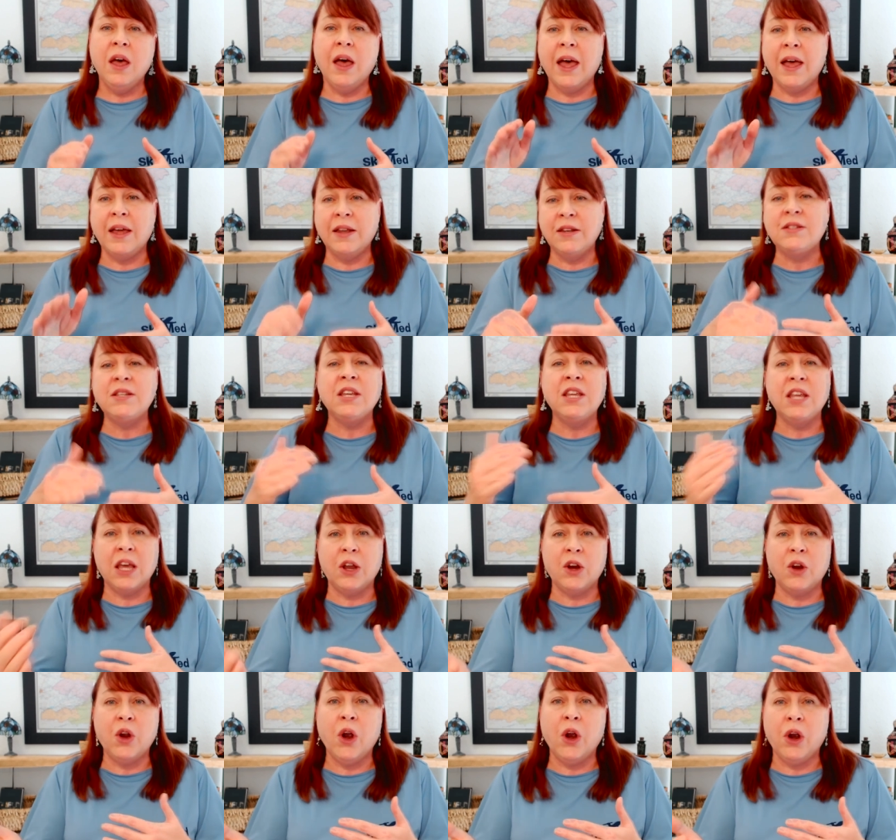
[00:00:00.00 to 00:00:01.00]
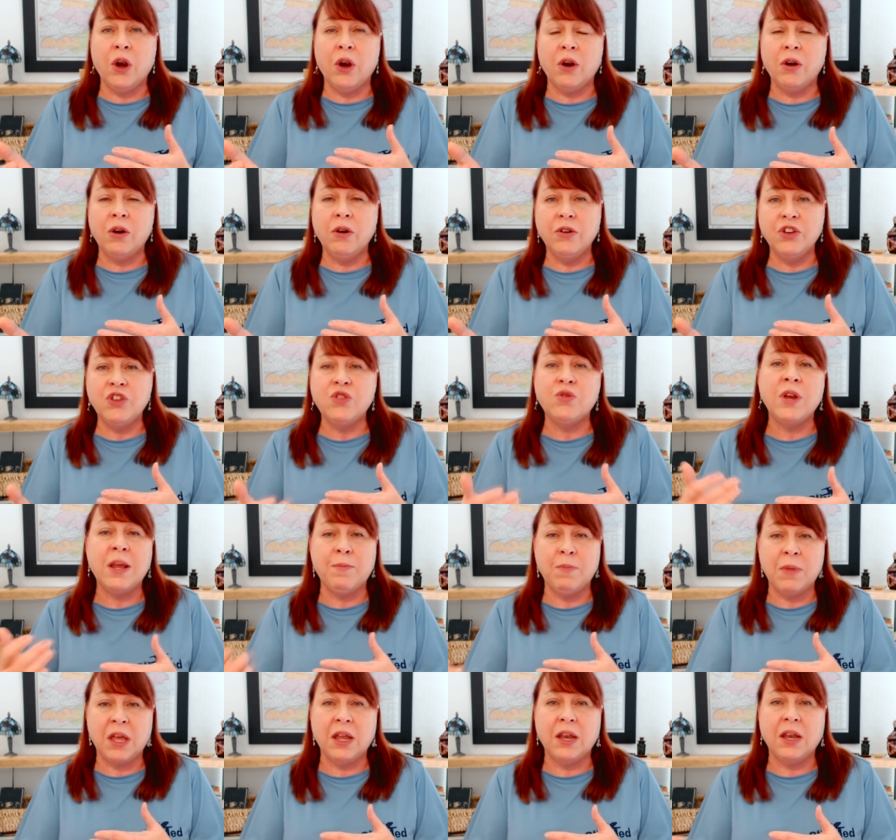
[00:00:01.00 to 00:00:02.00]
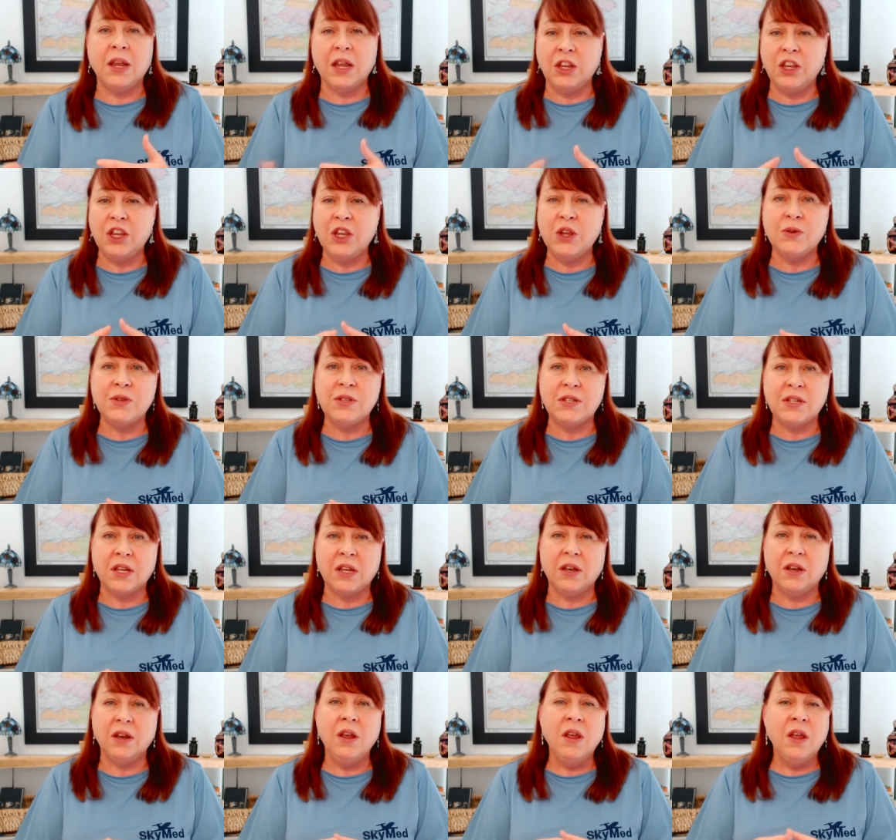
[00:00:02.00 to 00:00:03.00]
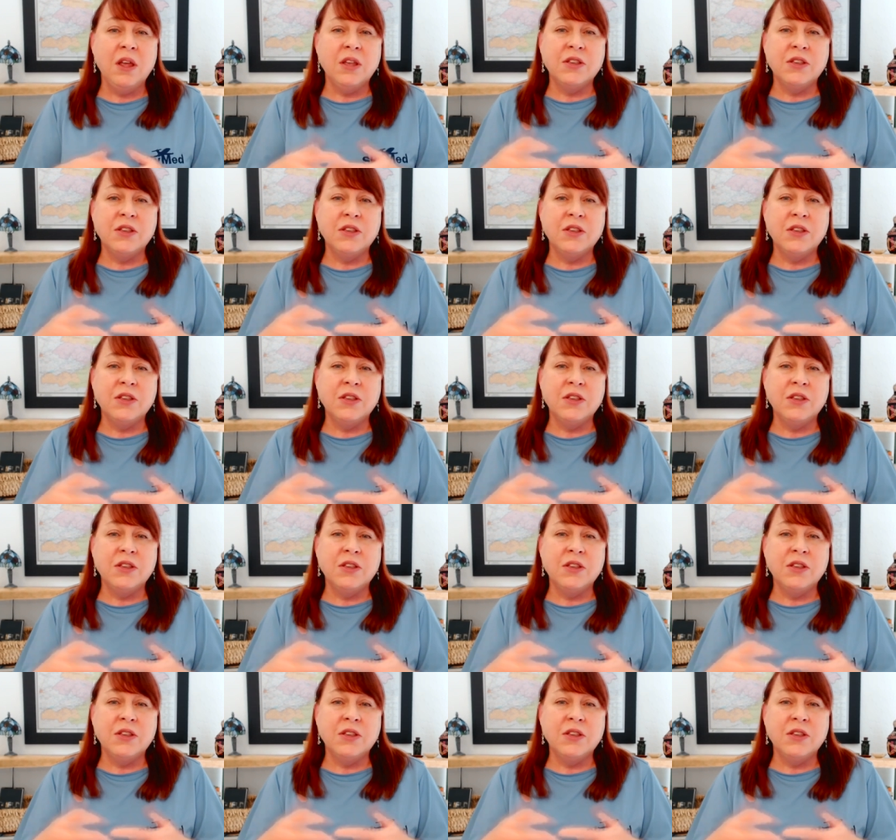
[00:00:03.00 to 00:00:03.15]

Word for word: uh, to get her treatment in Houston.